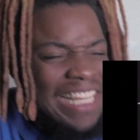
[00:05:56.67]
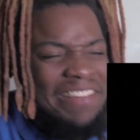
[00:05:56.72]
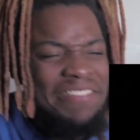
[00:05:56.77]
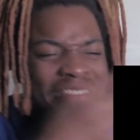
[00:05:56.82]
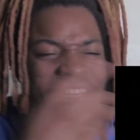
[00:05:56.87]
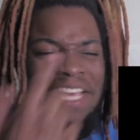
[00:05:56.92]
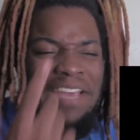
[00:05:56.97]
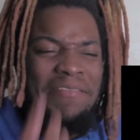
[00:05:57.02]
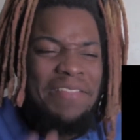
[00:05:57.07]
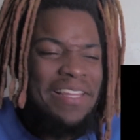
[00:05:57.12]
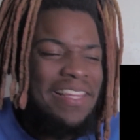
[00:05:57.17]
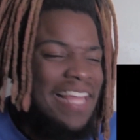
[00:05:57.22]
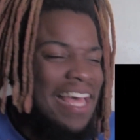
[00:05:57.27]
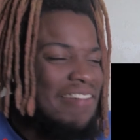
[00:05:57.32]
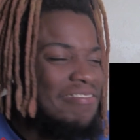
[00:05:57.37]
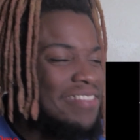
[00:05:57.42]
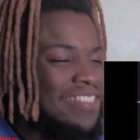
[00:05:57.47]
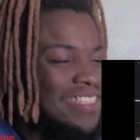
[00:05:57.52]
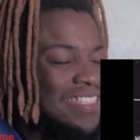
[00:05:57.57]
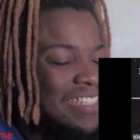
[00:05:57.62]
Came to
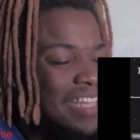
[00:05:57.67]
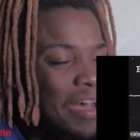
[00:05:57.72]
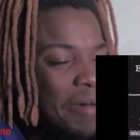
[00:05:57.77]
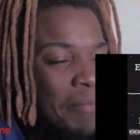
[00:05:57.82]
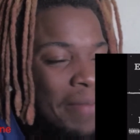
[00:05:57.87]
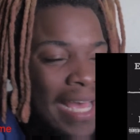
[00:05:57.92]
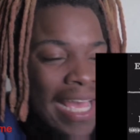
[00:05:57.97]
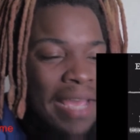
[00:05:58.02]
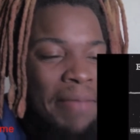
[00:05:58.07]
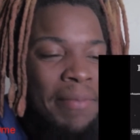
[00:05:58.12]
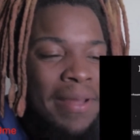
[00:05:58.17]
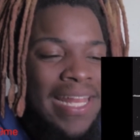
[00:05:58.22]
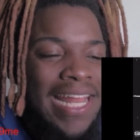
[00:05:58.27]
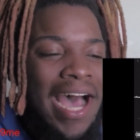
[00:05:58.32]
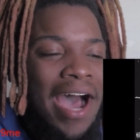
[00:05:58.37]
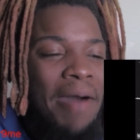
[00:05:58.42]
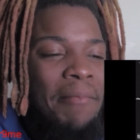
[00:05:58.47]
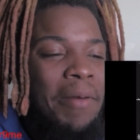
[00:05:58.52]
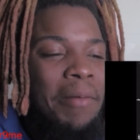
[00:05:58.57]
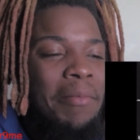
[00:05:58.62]
laughing stuff, but hey, but
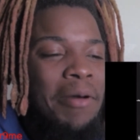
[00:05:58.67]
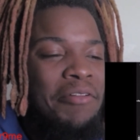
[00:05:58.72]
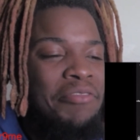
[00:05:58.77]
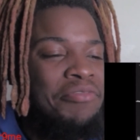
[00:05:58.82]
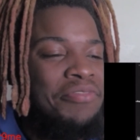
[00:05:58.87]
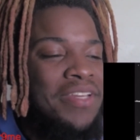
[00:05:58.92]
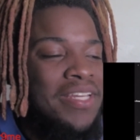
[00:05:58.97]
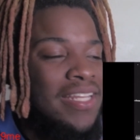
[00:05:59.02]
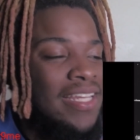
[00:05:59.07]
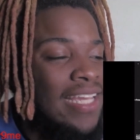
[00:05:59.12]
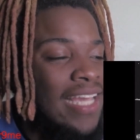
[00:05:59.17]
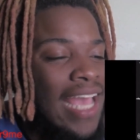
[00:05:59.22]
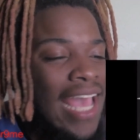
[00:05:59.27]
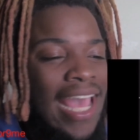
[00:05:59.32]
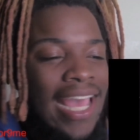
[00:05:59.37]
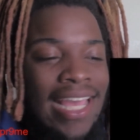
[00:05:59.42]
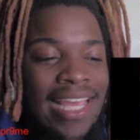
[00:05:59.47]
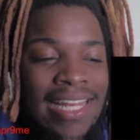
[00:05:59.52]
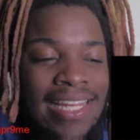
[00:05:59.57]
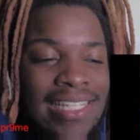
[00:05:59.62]
now I'm on my feet again.
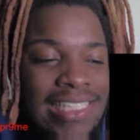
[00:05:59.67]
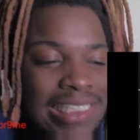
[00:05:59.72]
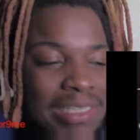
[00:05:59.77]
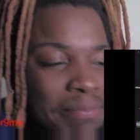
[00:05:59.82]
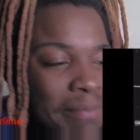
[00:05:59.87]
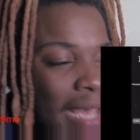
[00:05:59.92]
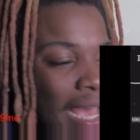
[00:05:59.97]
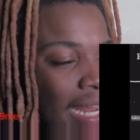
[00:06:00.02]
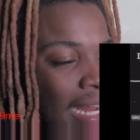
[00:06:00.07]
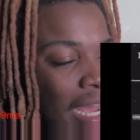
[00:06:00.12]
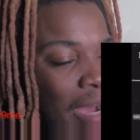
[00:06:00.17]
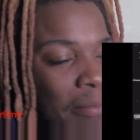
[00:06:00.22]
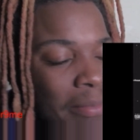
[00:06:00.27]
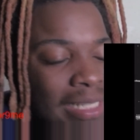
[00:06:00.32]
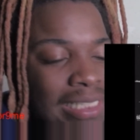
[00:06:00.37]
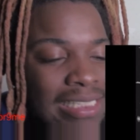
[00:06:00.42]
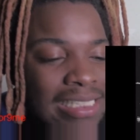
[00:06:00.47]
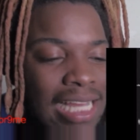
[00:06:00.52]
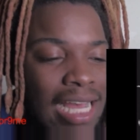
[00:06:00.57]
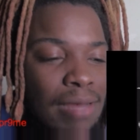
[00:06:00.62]
Hey, it doesn't matter how
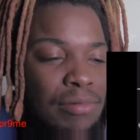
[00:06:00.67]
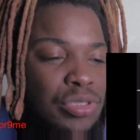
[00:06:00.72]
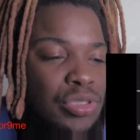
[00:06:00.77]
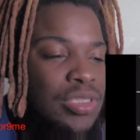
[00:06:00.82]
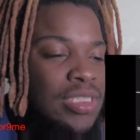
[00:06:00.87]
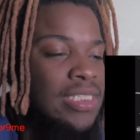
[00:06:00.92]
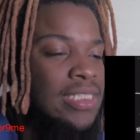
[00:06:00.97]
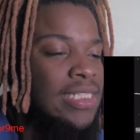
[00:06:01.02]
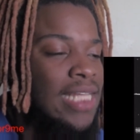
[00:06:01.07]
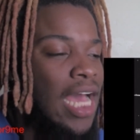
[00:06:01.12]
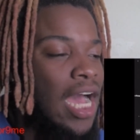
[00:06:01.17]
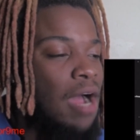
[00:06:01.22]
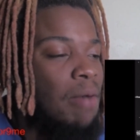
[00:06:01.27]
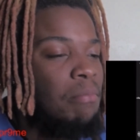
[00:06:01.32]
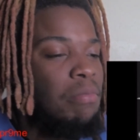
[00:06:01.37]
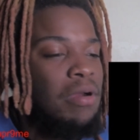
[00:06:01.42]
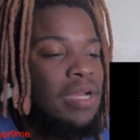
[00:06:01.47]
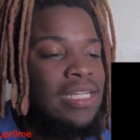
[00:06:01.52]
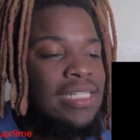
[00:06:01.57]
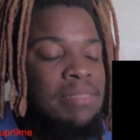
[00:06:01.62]
many times you get
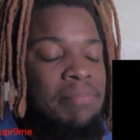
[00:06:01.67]
down, bro. It